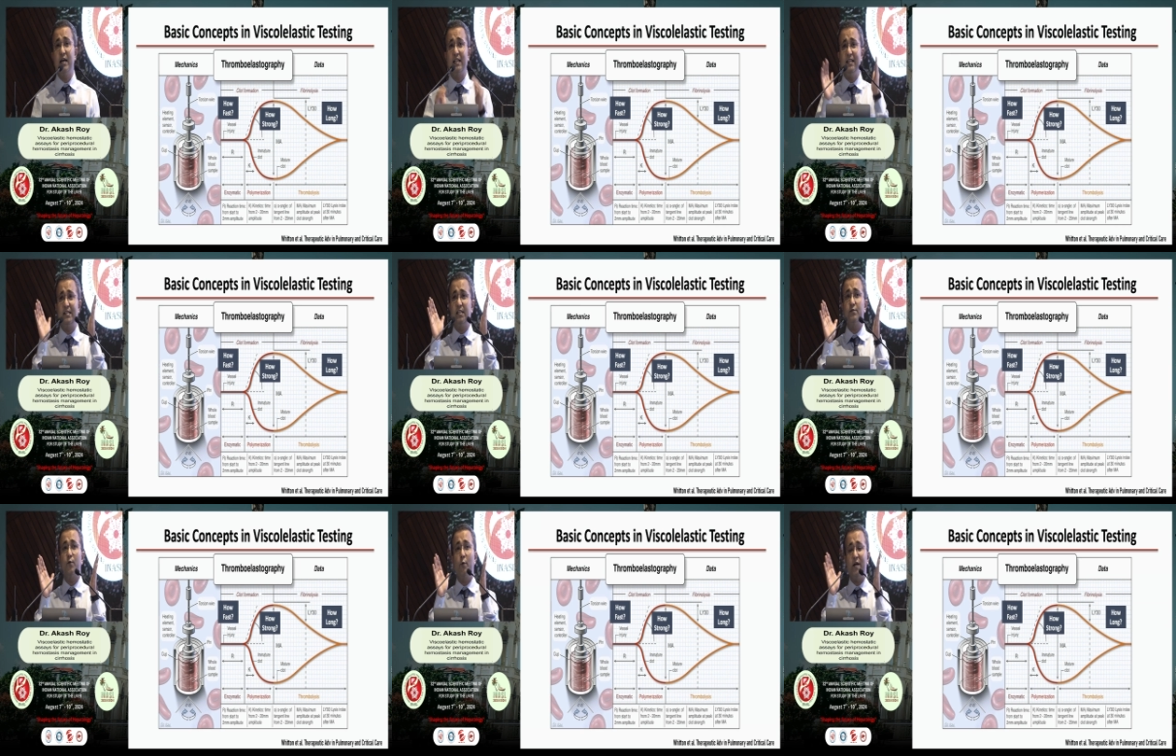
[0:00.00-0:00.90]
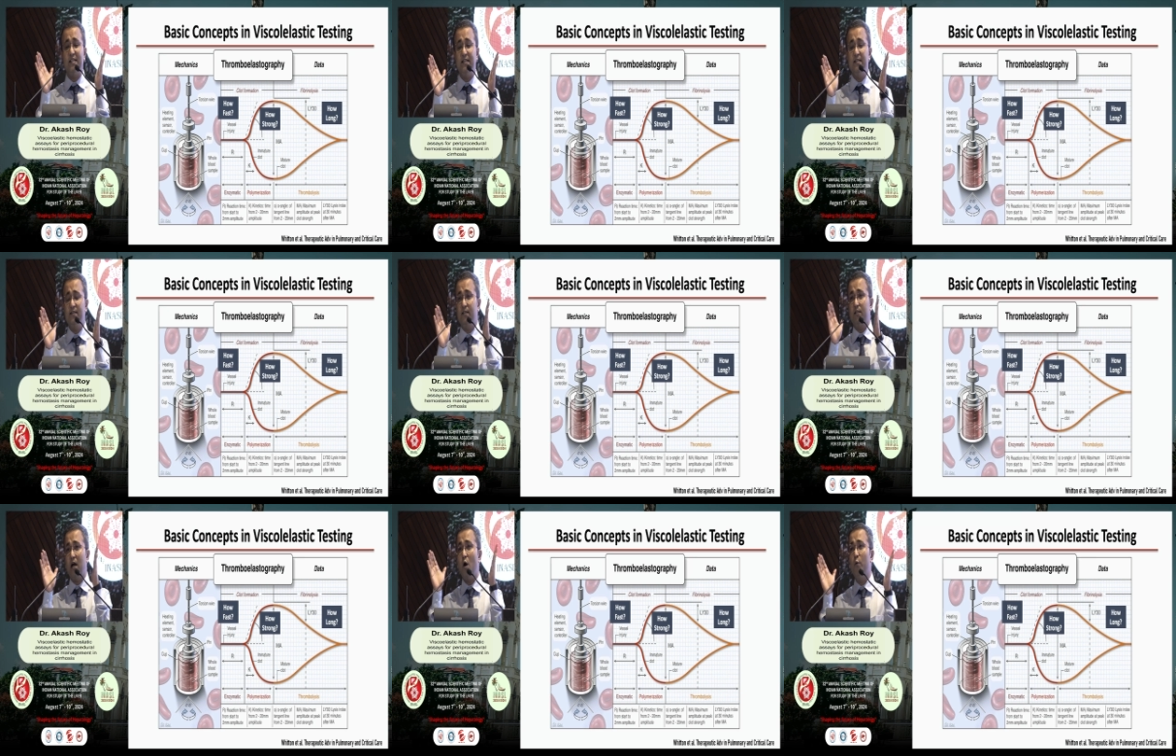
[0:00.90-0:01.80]
This is for residents, this is
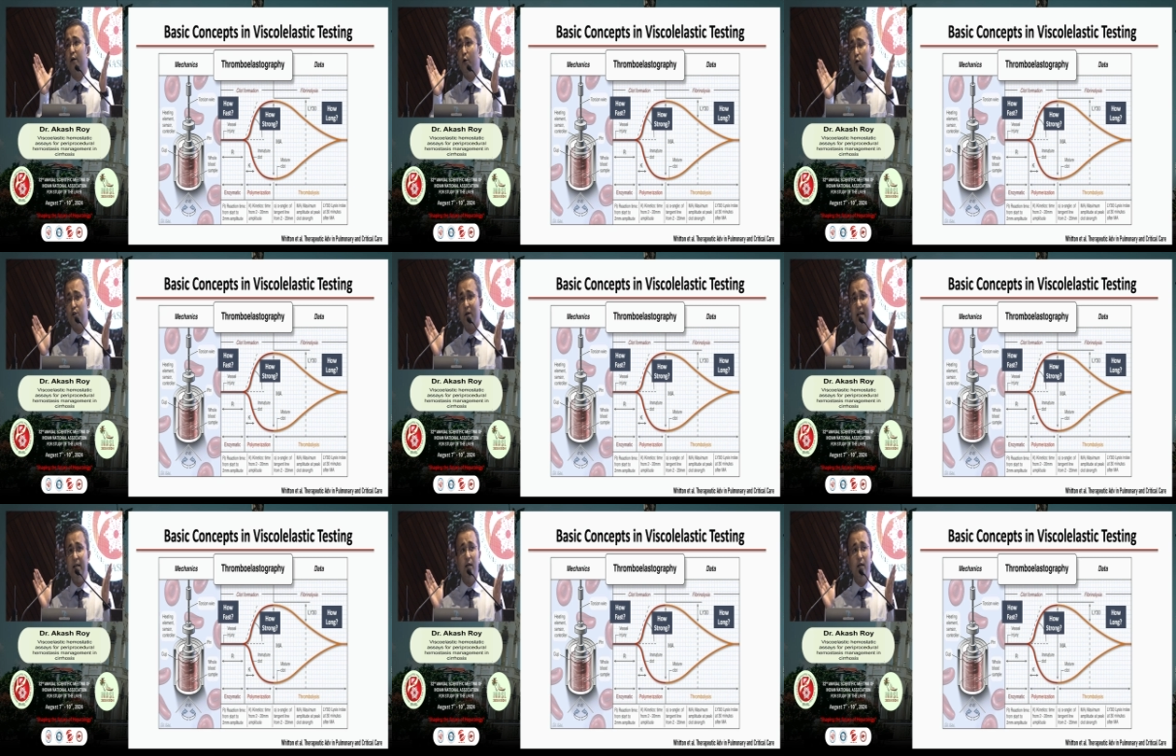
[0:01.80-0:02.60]
how it looks like.